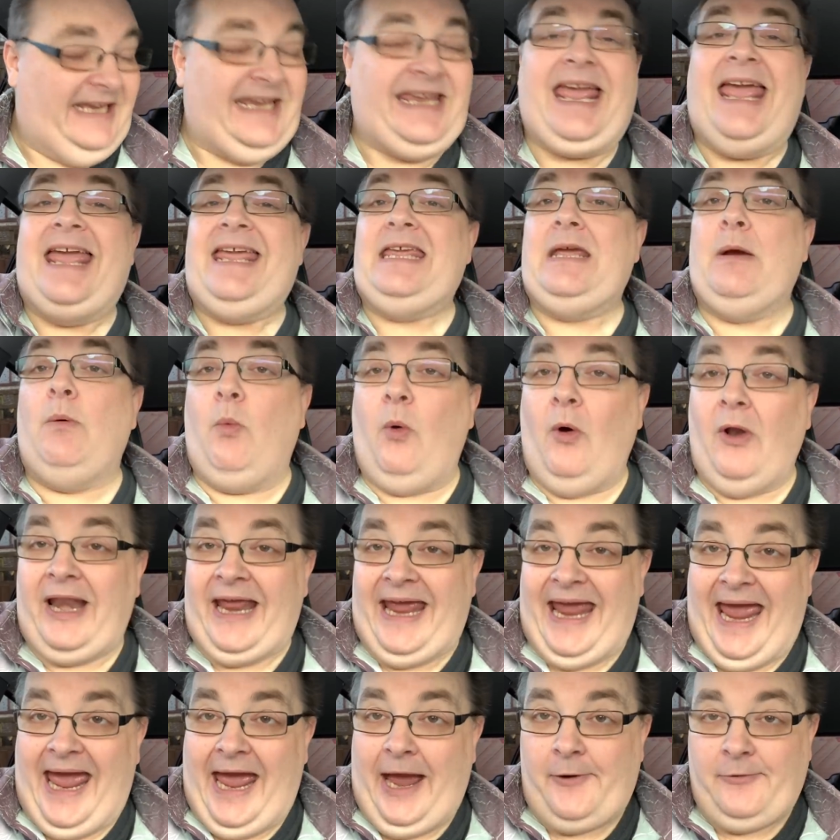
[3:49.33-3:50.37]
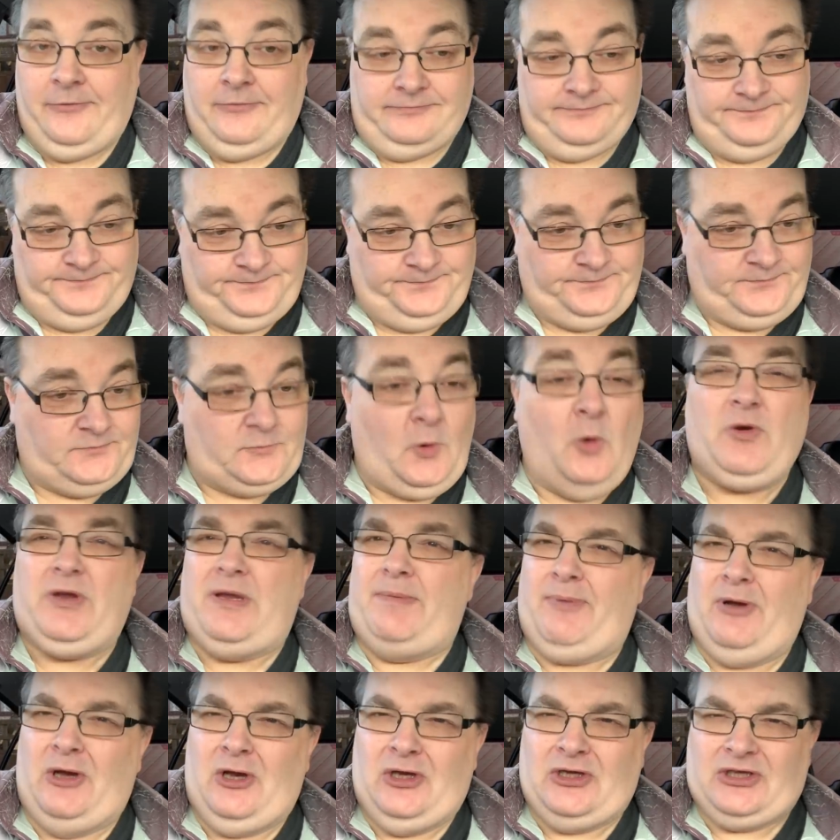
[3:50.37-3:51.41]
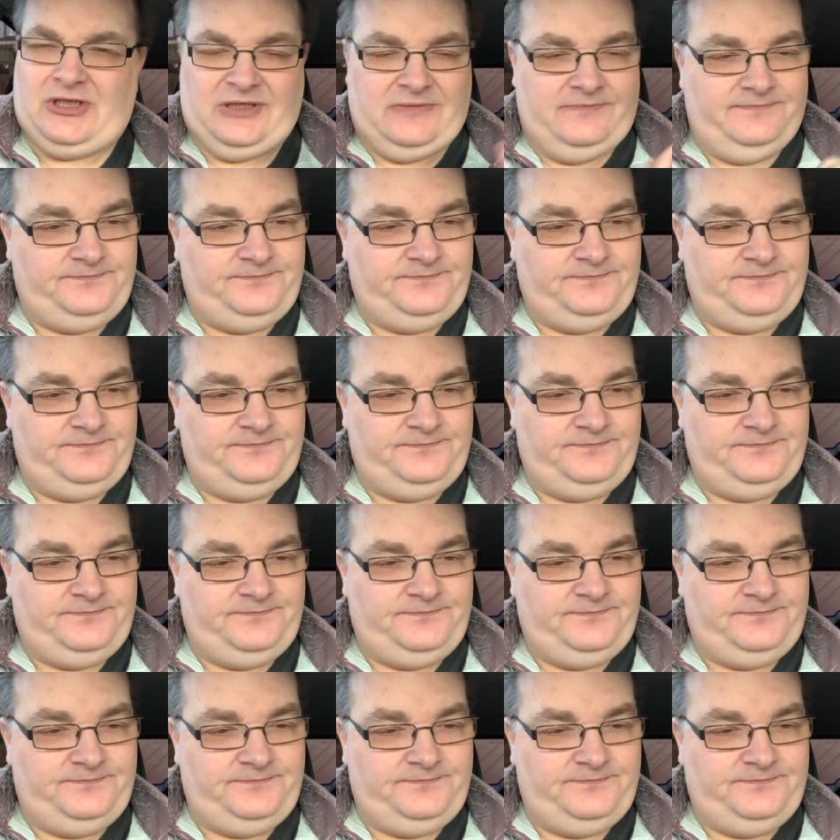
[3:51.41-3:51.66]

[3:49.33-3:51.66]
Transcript: get your wallet out or your purse.